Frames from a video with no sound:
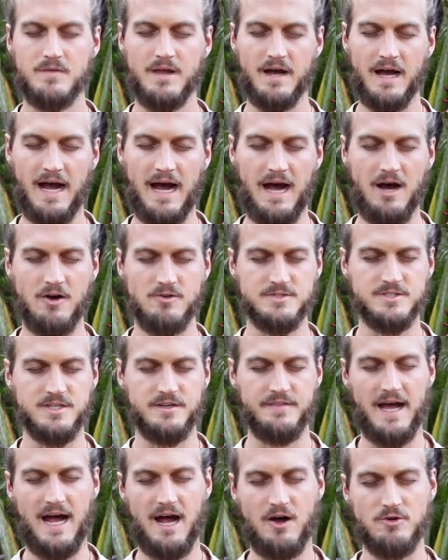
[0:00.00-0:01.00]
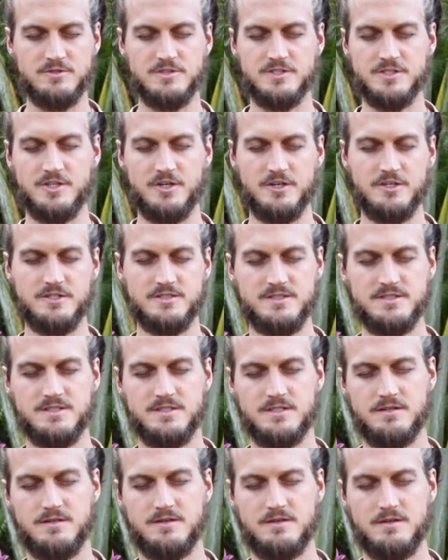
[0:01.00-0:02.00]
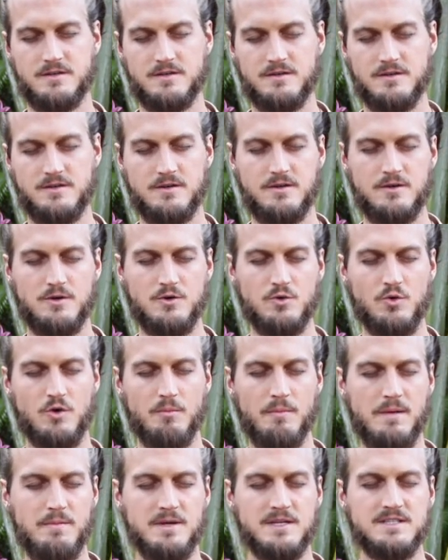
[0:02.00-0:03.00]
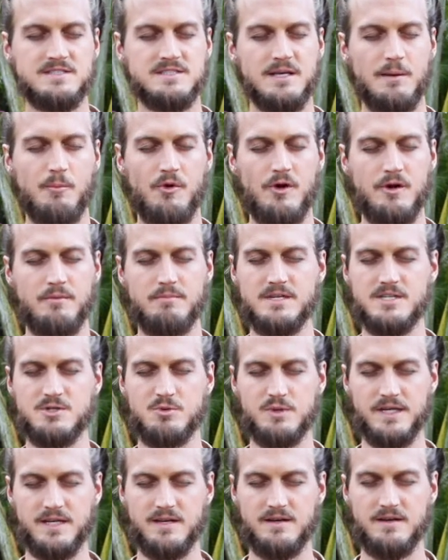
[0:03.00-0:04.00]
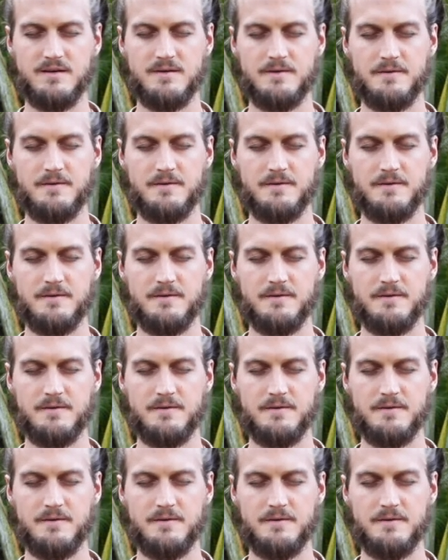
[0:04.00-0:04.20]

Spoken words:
house on the outskirts. Or maybe it's somewhere in between.